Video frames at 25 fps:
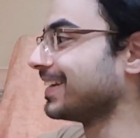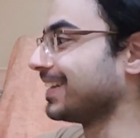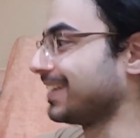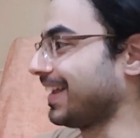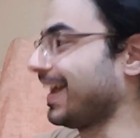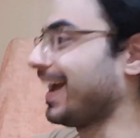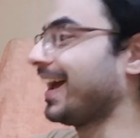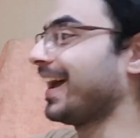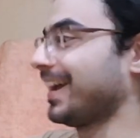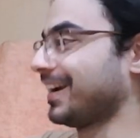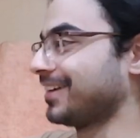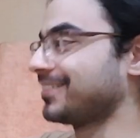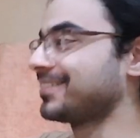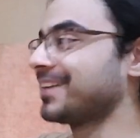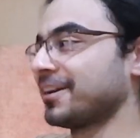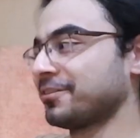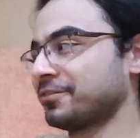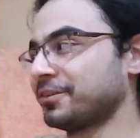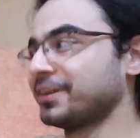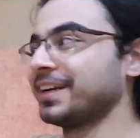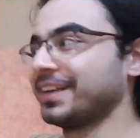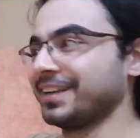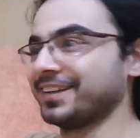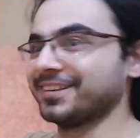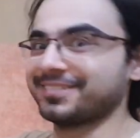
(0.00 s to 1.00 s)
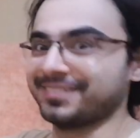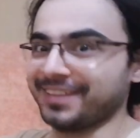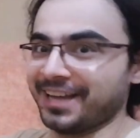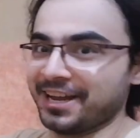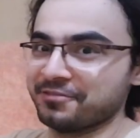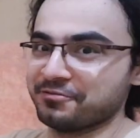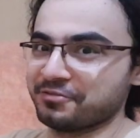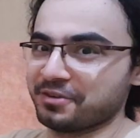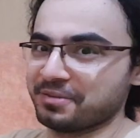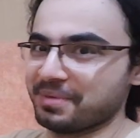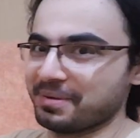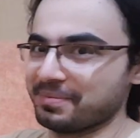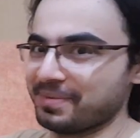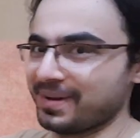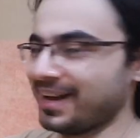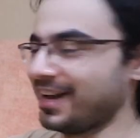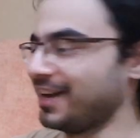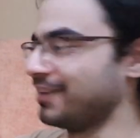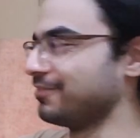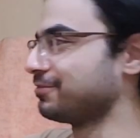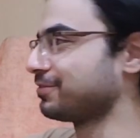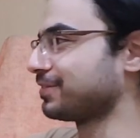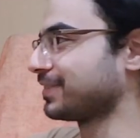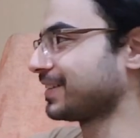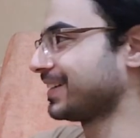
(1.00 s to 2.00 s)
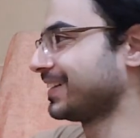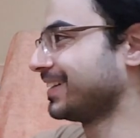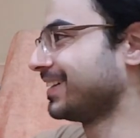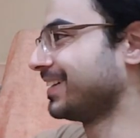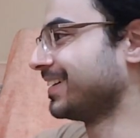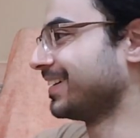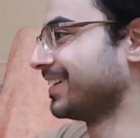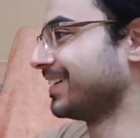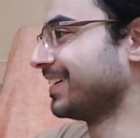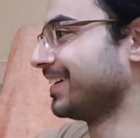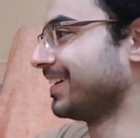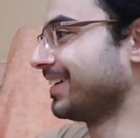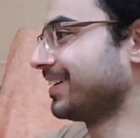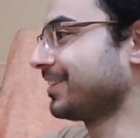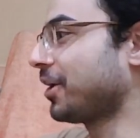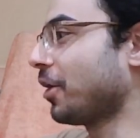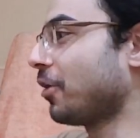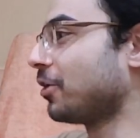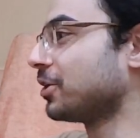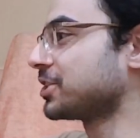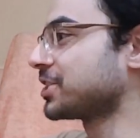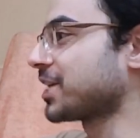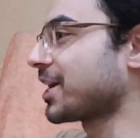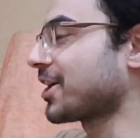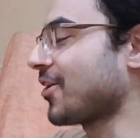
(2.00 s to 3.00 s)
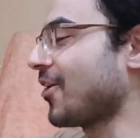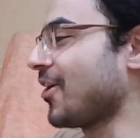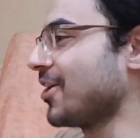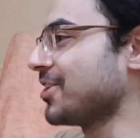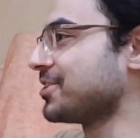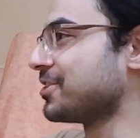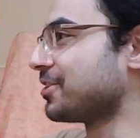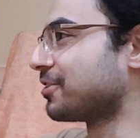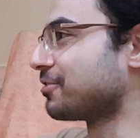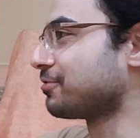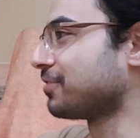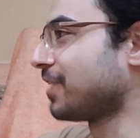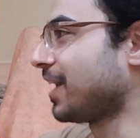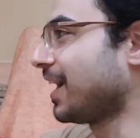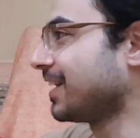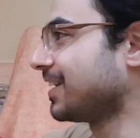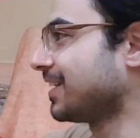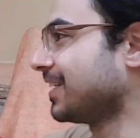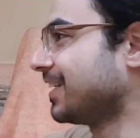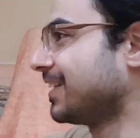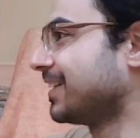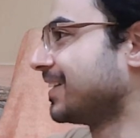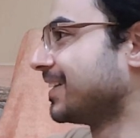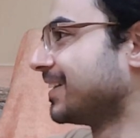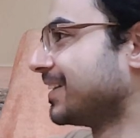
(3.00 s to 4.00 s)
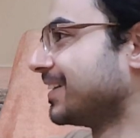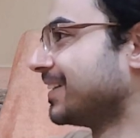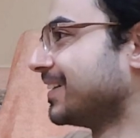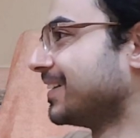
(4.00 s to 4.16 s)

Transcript: Yeah, it's definitely a sign from above. Go check on your father.